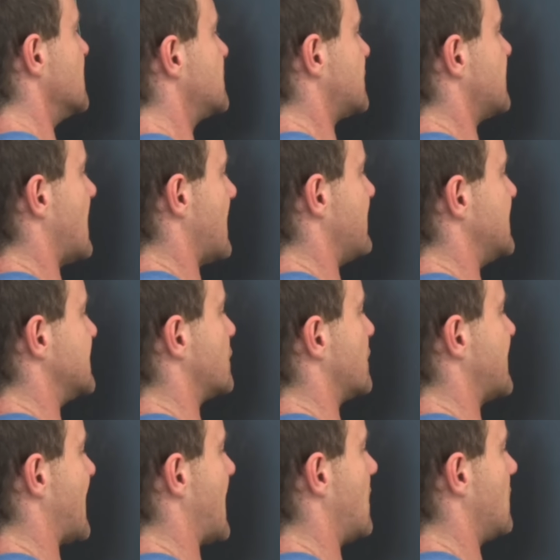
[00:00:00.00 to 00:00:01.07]
So that means
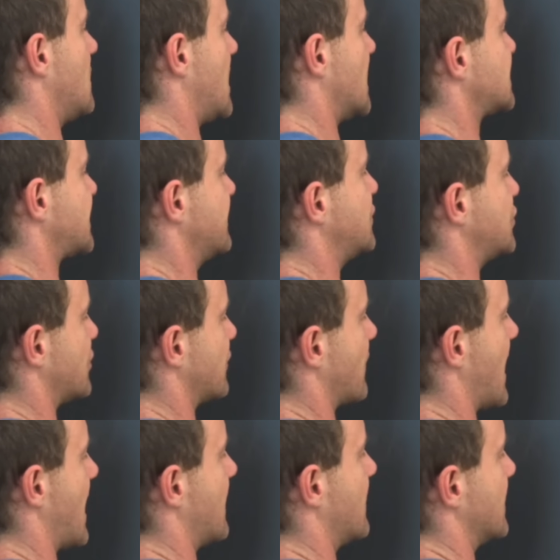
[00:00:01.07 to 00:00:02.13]
without loss of
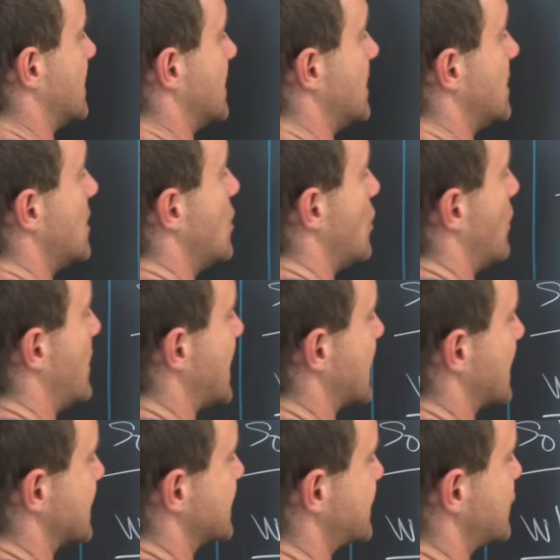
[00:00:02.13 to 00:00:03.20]
generality, we
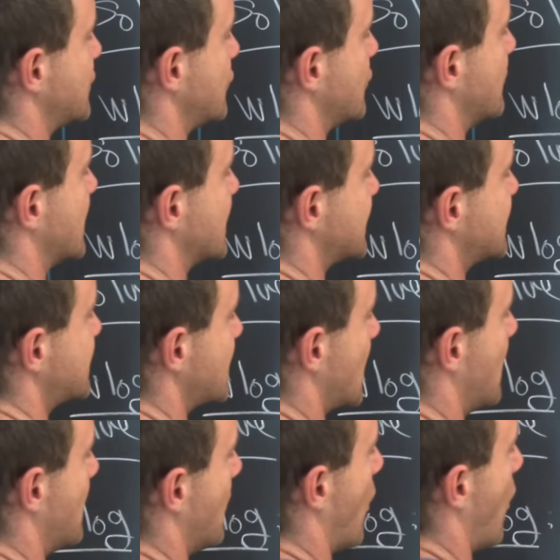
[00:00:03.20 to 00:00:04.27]
can assume
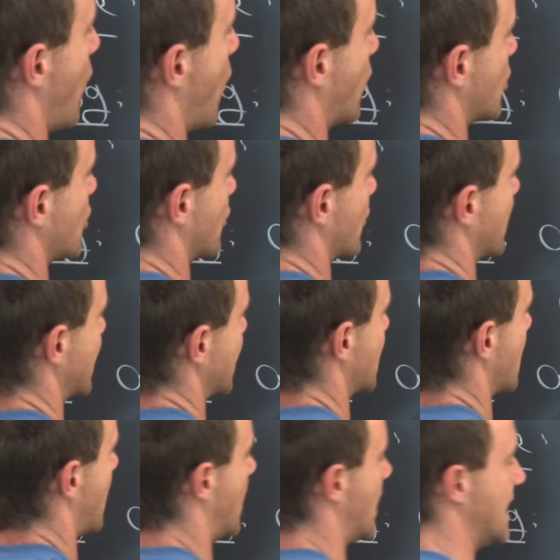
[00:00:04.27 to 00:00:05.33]
some ordering
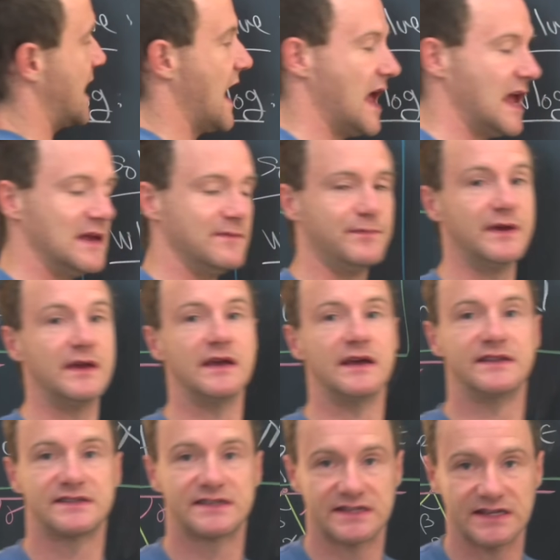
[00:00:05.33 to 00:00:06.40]
on A, B,
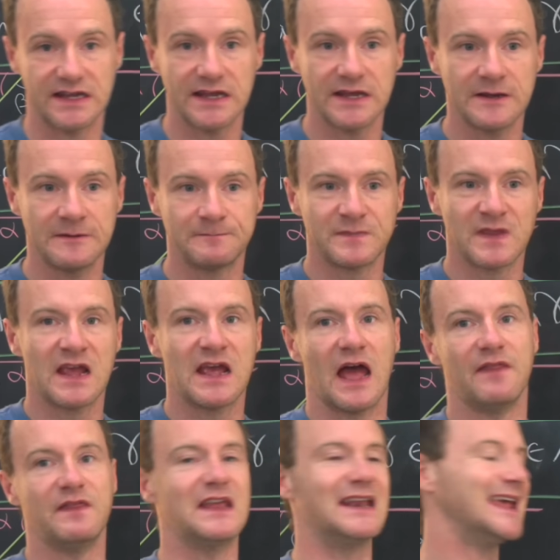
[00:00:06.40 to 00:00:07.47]
and C,
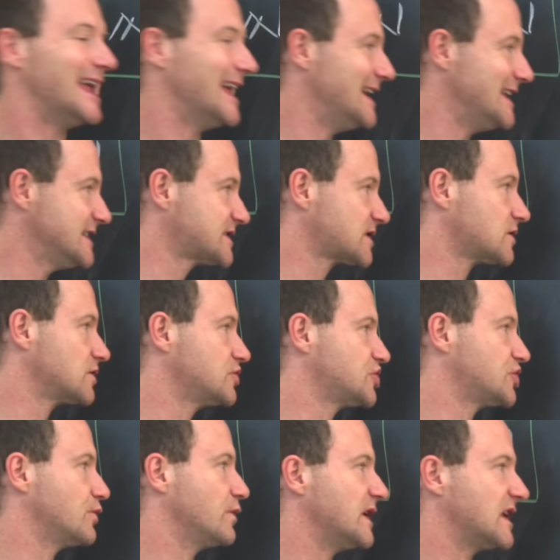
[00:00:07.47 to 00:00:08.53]
and then any
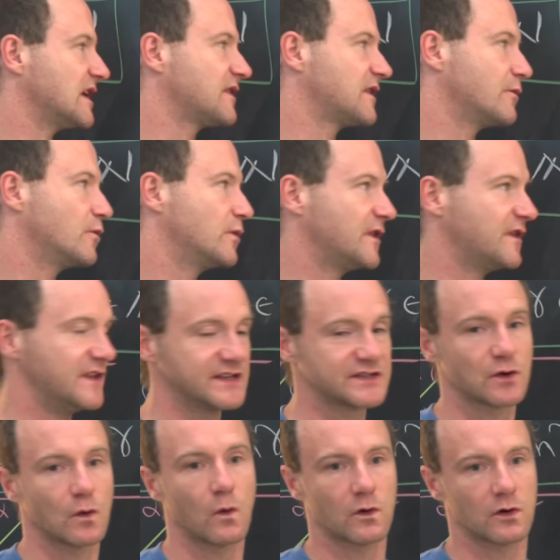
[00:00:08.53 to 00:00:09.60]
solution we get the, with this
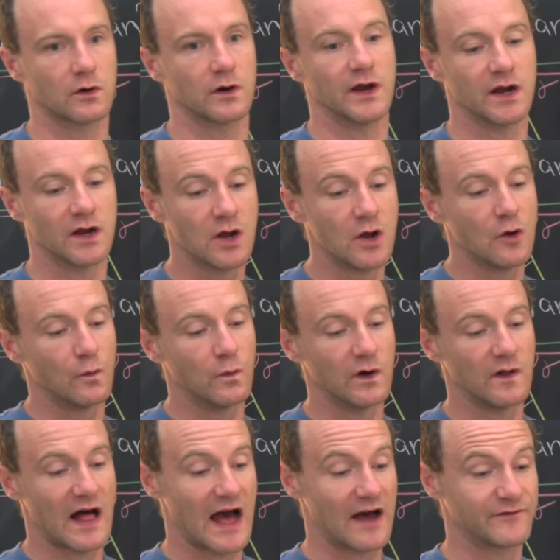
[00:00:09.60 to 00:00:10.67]
ordering
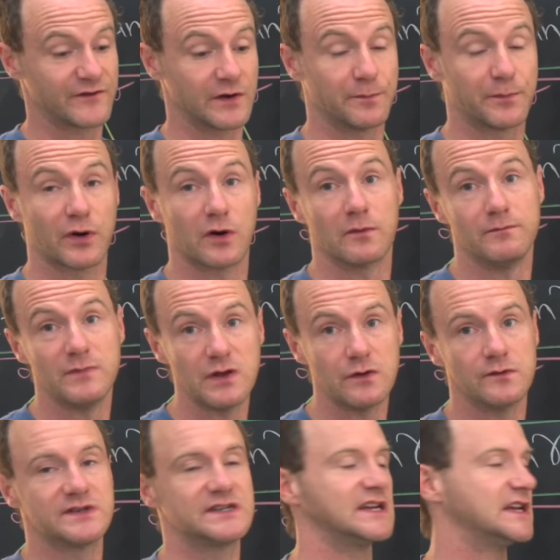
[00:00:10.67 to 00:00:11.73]
will have to
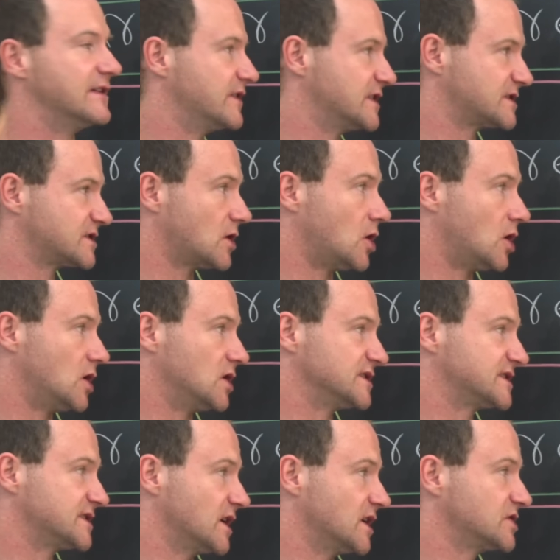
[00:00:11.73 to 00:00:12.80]
permute to give us all
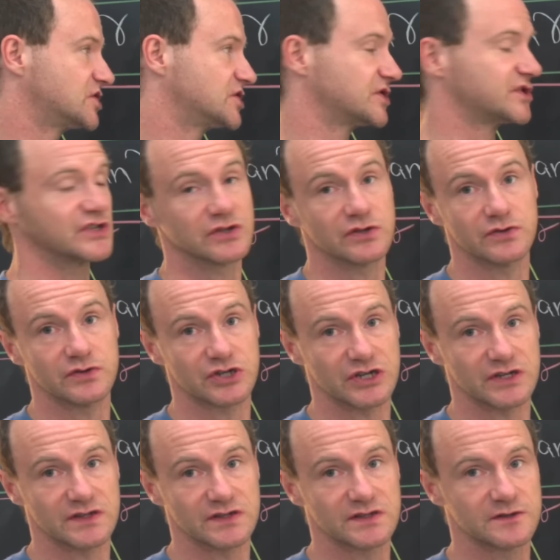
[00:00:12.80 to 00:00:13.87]
such
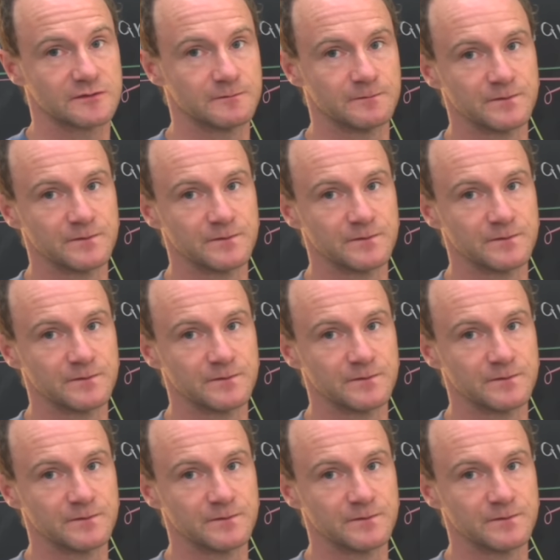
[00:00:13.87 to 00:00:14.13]
solutions.